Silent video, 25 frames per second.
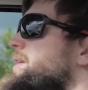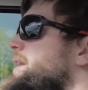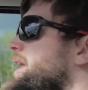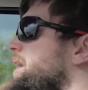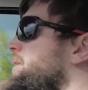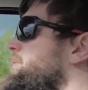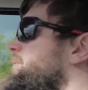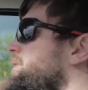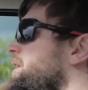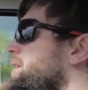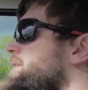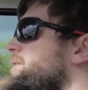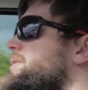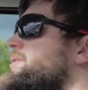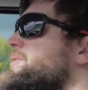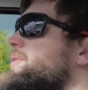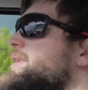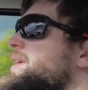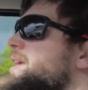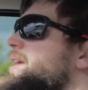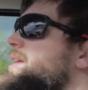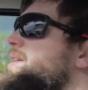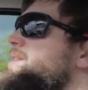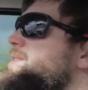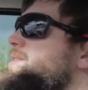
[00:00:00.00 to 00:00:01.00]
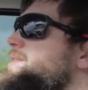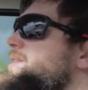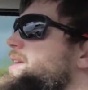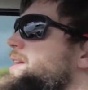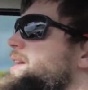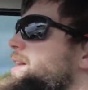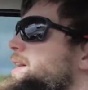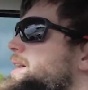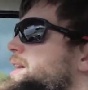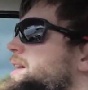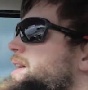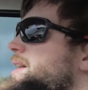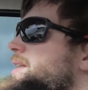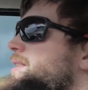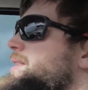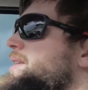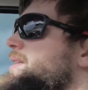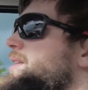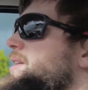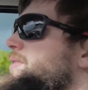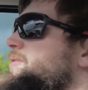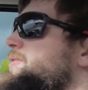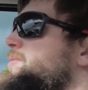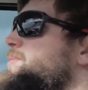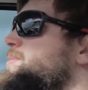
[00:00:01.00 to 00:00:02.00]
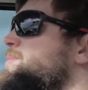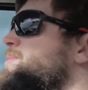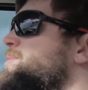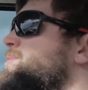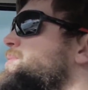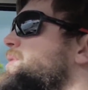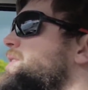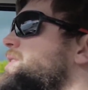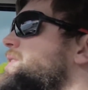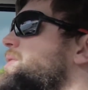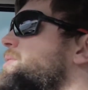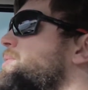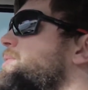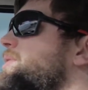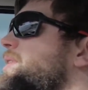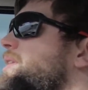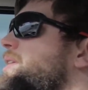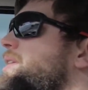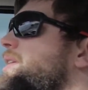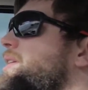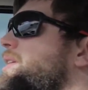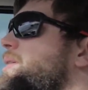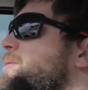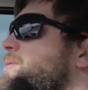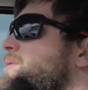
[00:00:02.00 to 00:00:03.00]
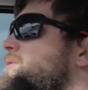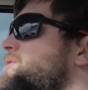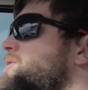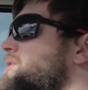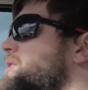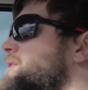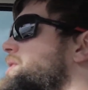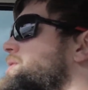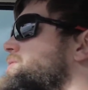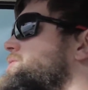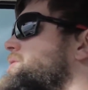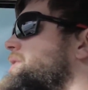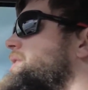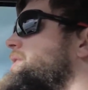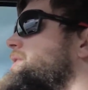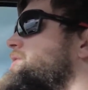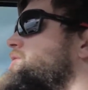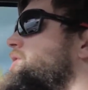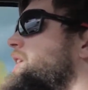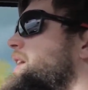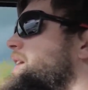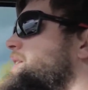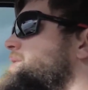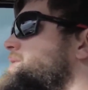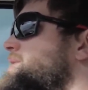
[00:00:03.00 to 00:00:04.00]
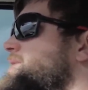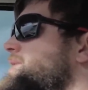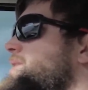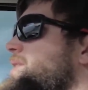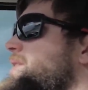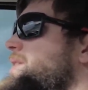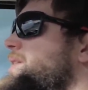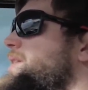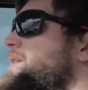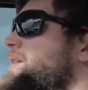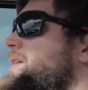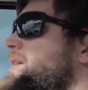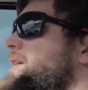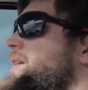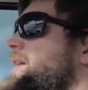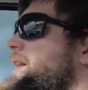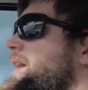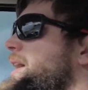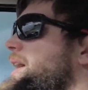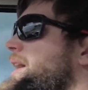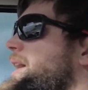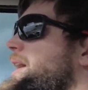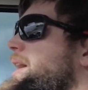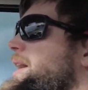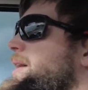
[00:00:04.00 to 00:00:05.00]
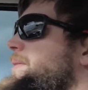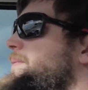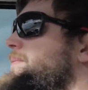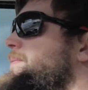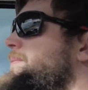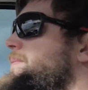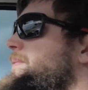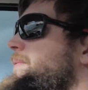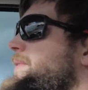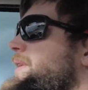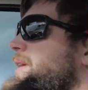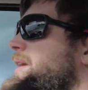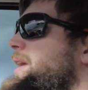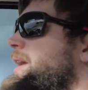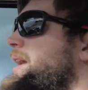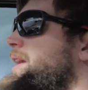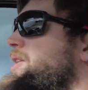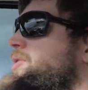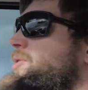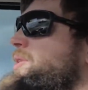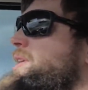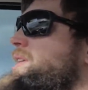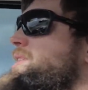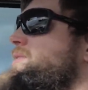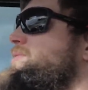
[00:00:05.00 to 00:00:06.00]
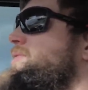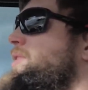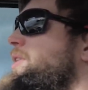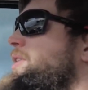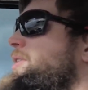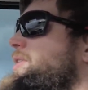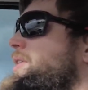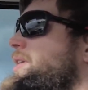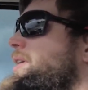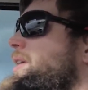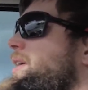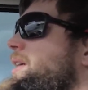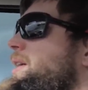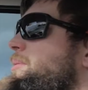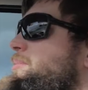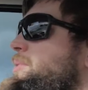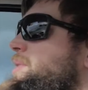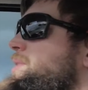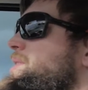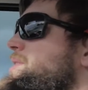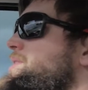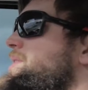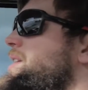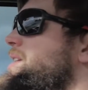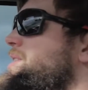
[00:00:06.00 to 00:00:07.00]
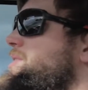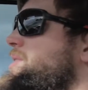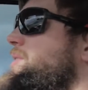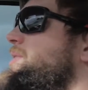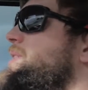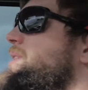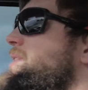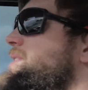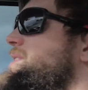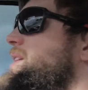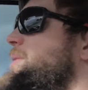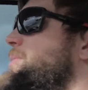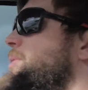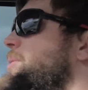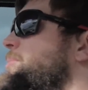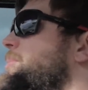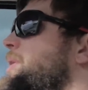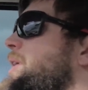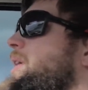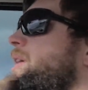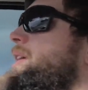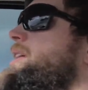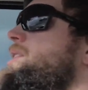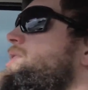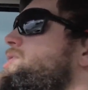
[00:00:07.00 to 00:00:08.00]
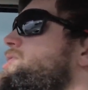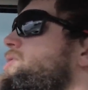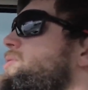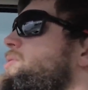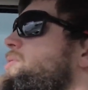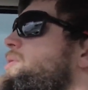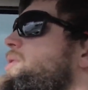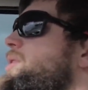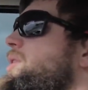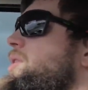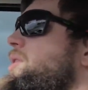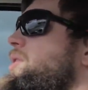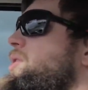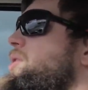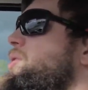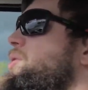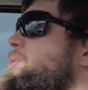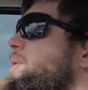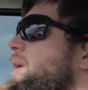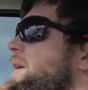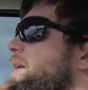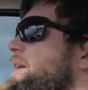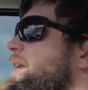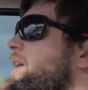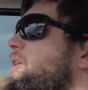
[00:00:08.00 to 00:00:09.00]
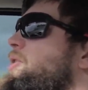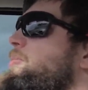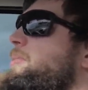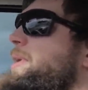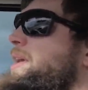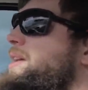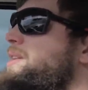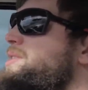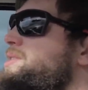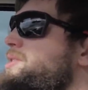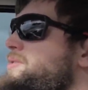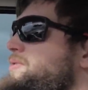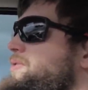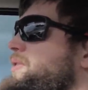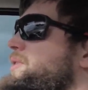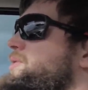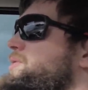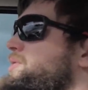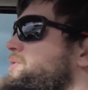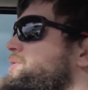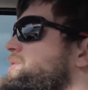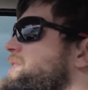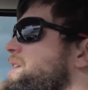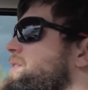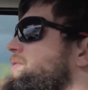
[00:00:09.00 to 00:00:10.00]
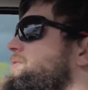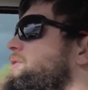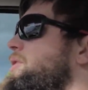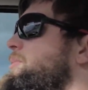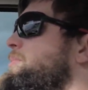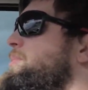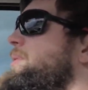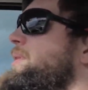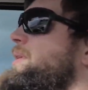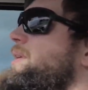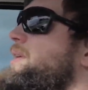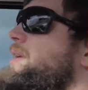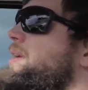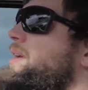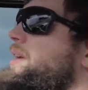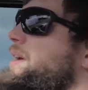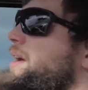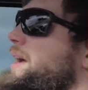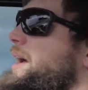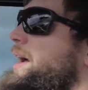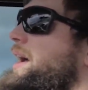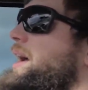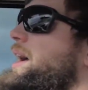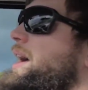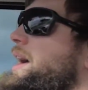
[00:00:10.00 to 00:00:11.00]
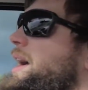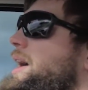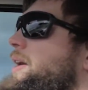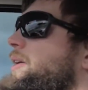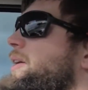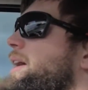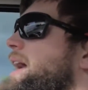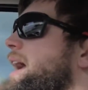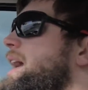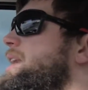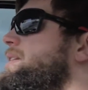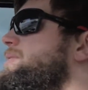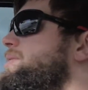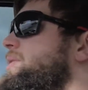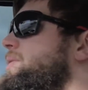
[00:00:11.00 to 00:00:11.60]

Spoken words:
Now not only is the difference between you and the guy you were trying to chase increased further, but there's also guys that were behind you who are now, because you fucked yourself up, are ahead of